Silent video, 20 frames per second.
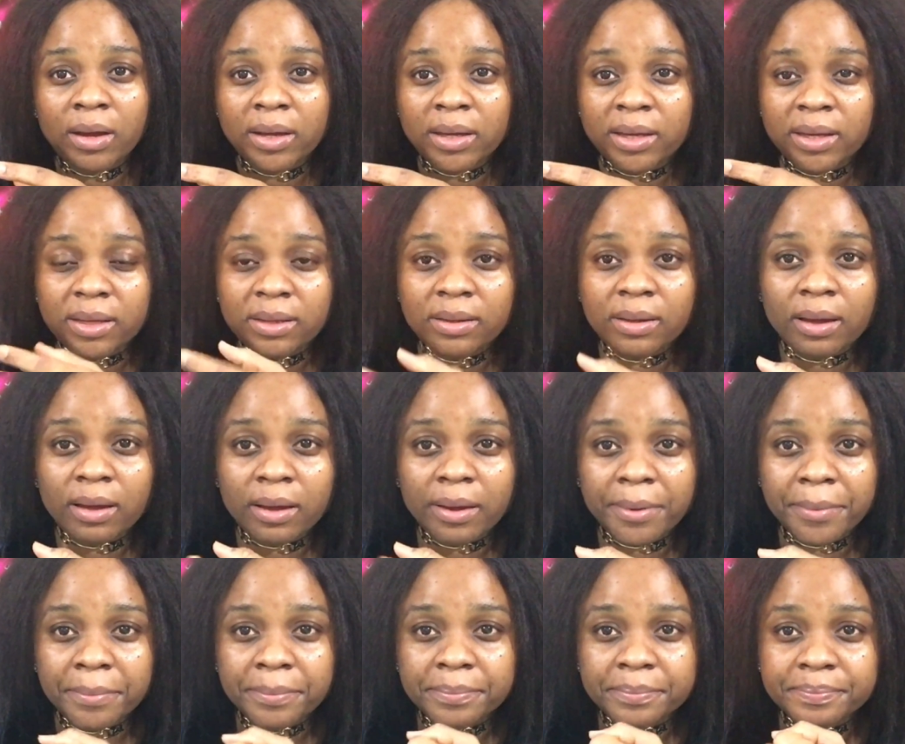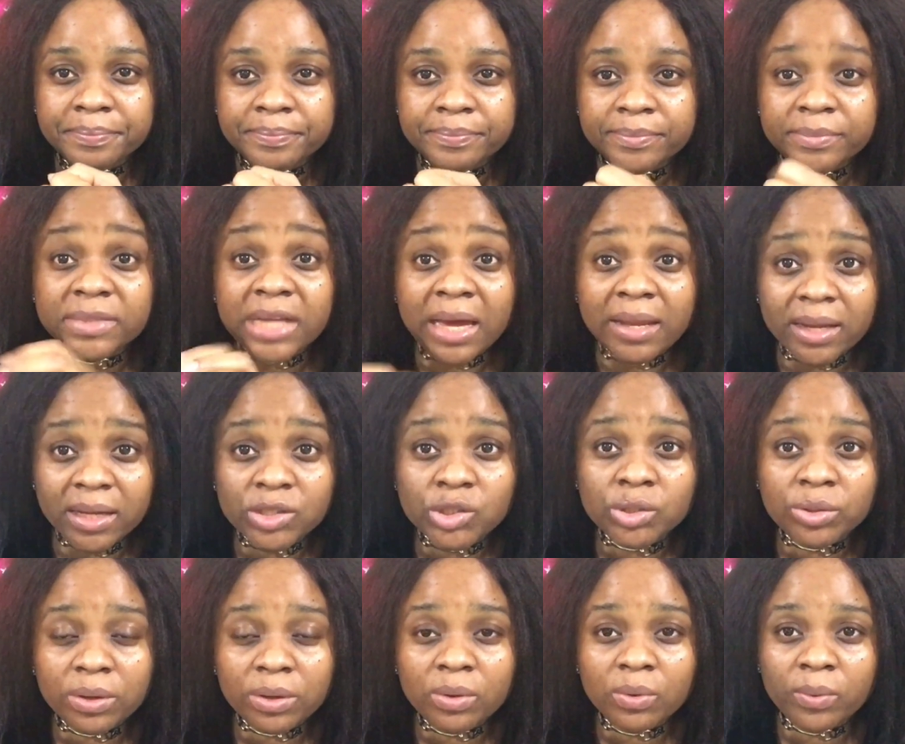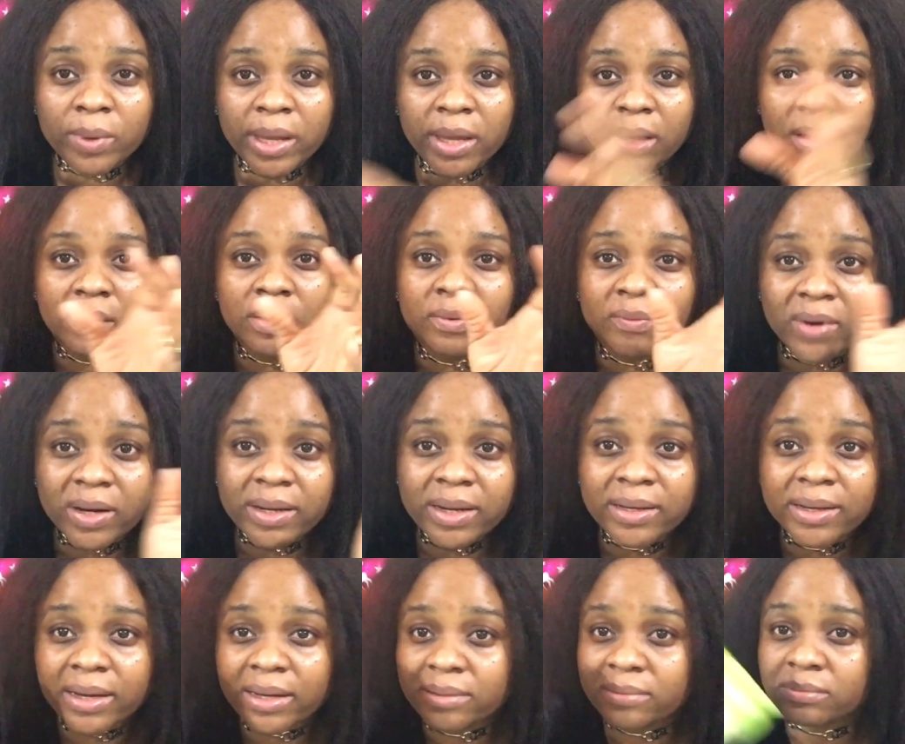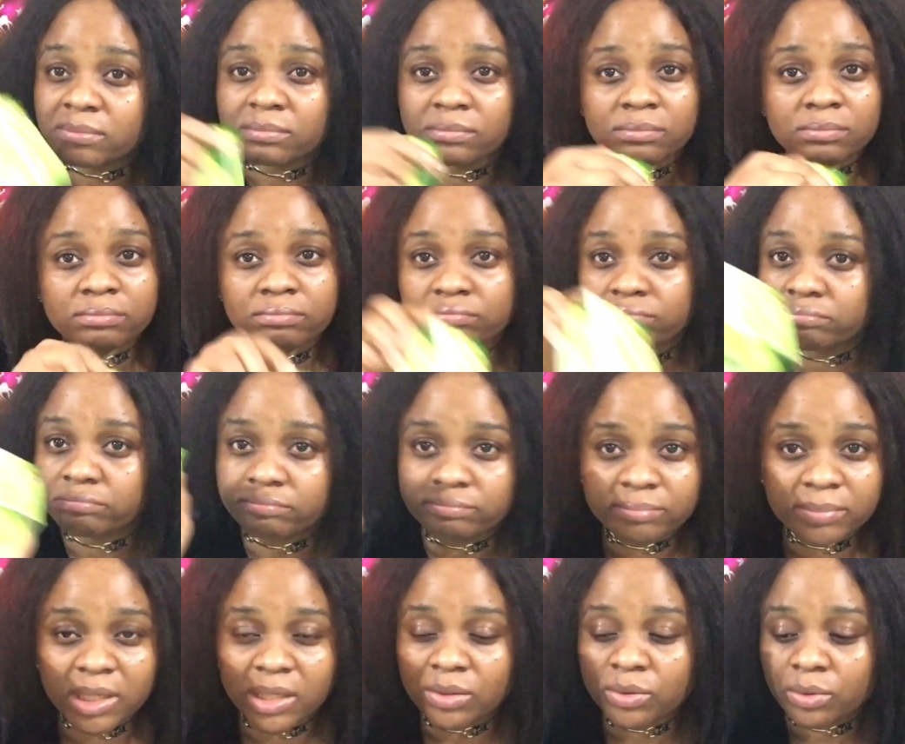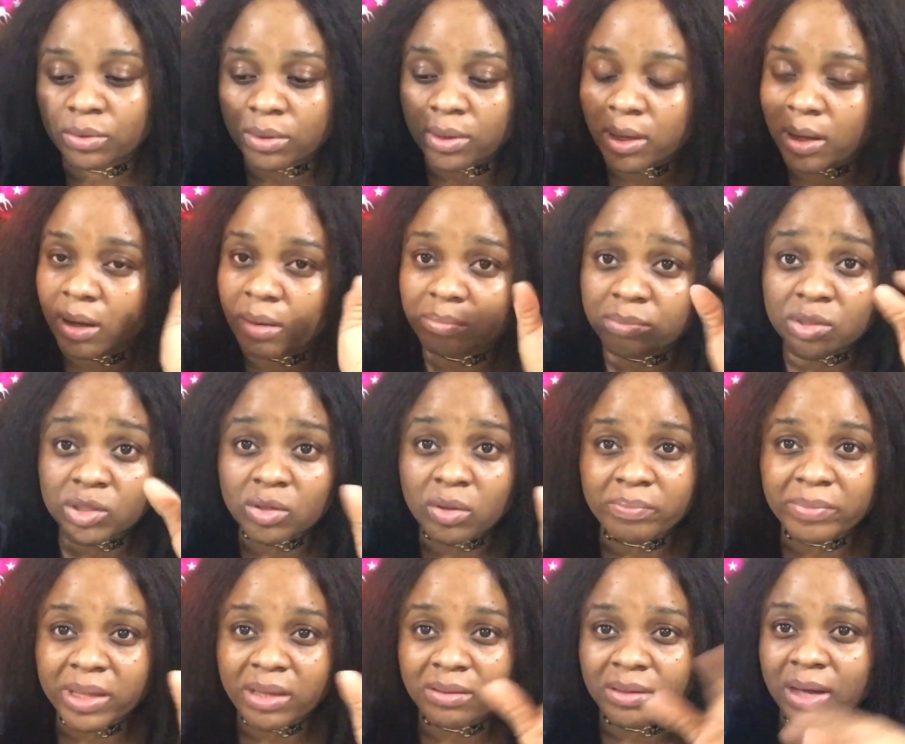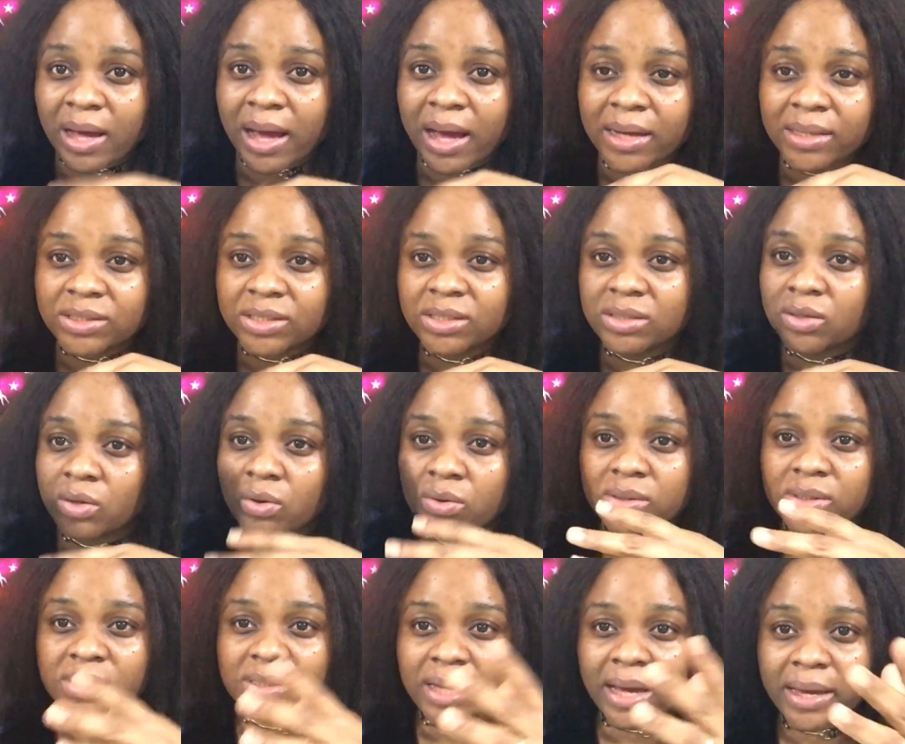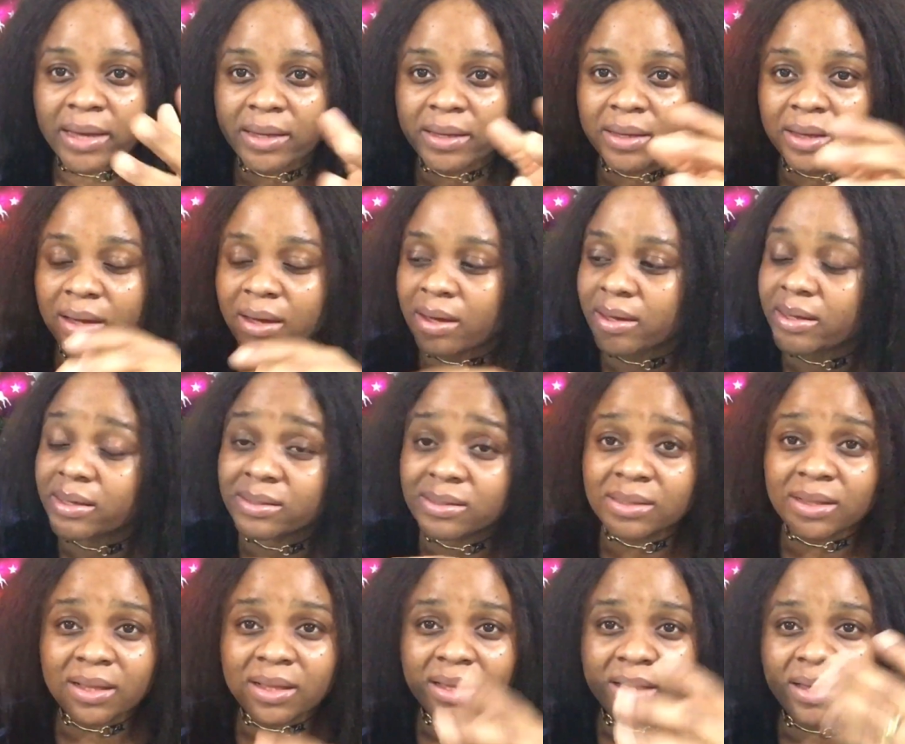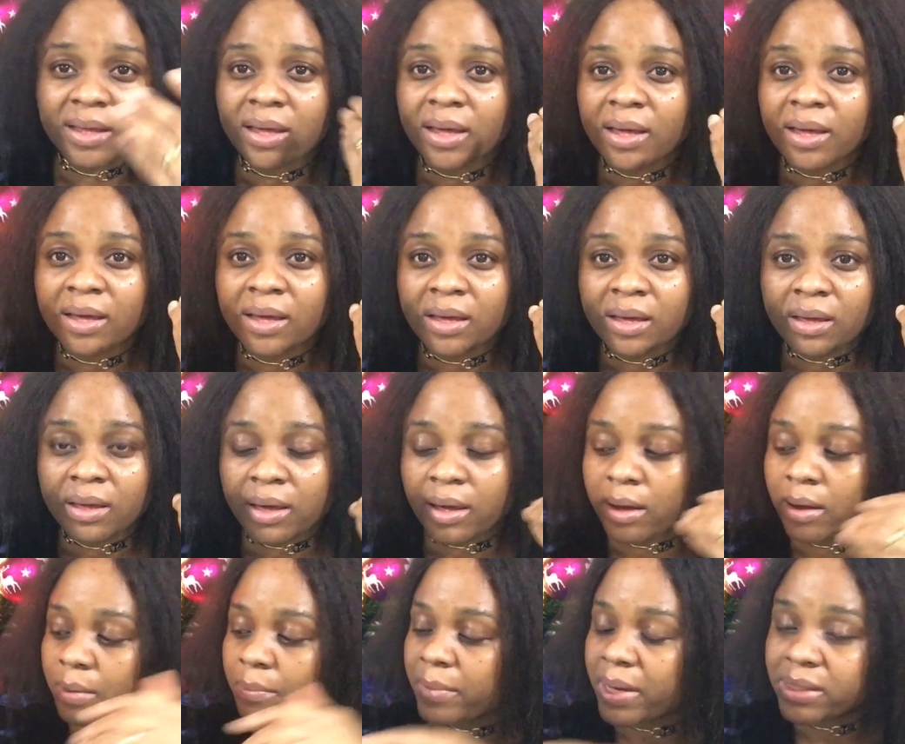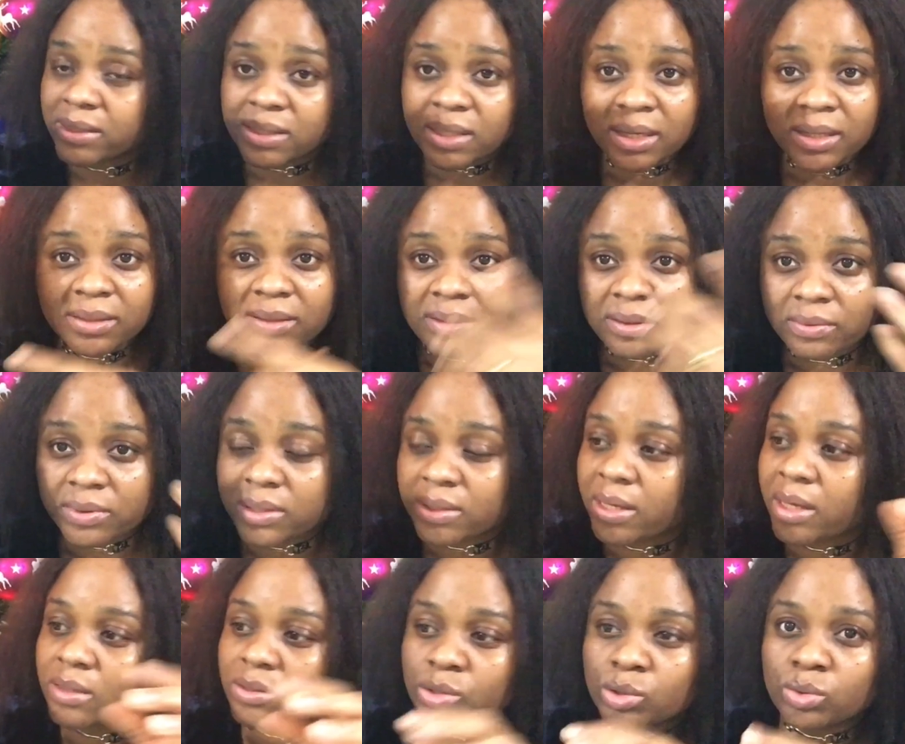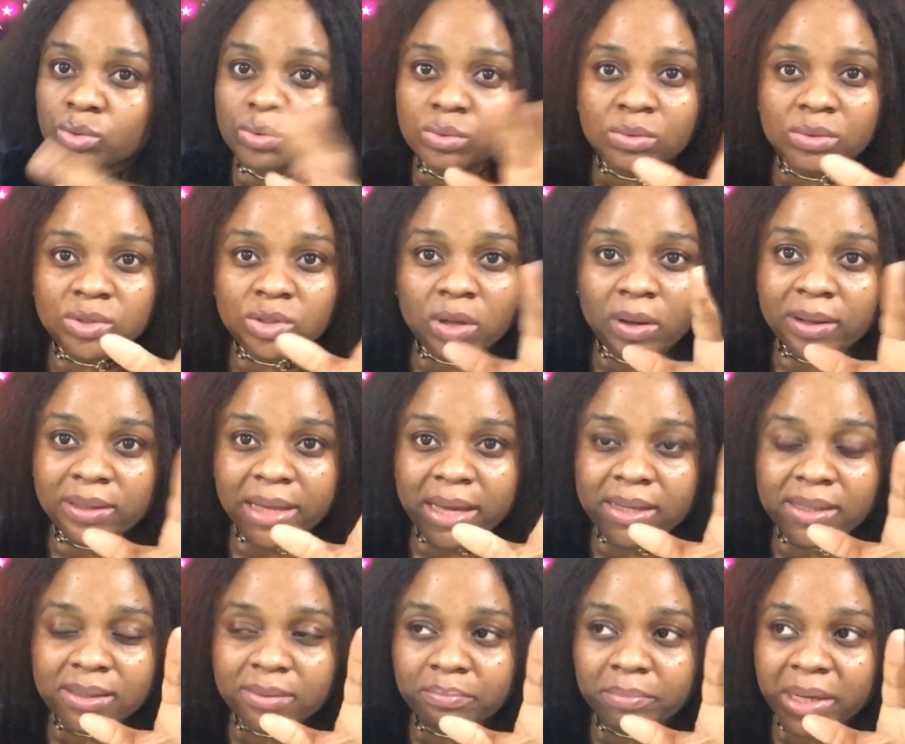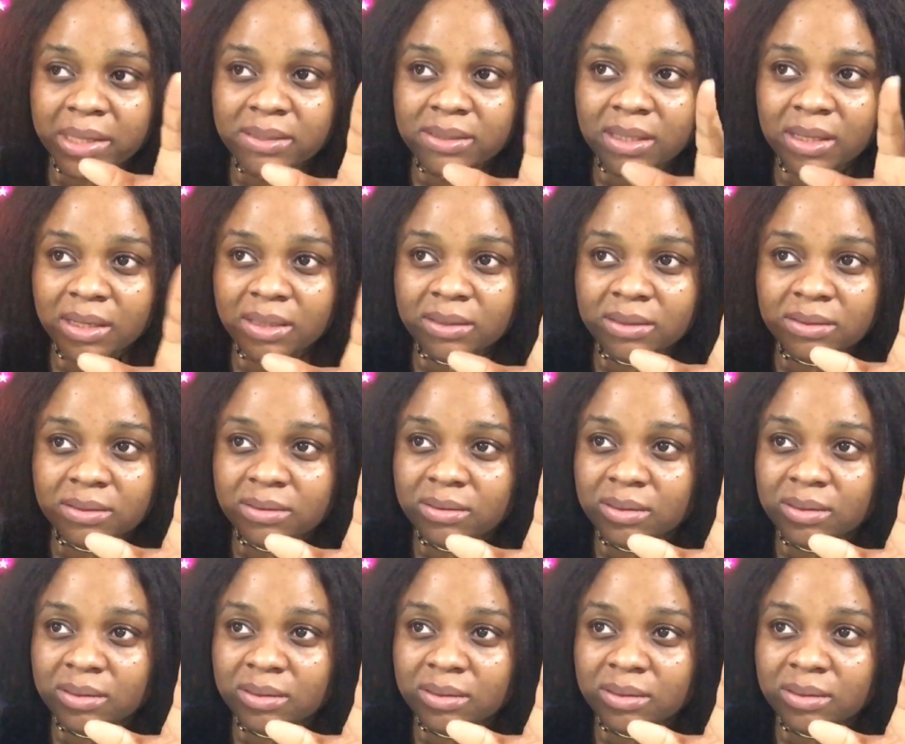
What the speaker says: in a natural way rather than, you know, something harsh, because I easily my skin irritates to, so like my skin,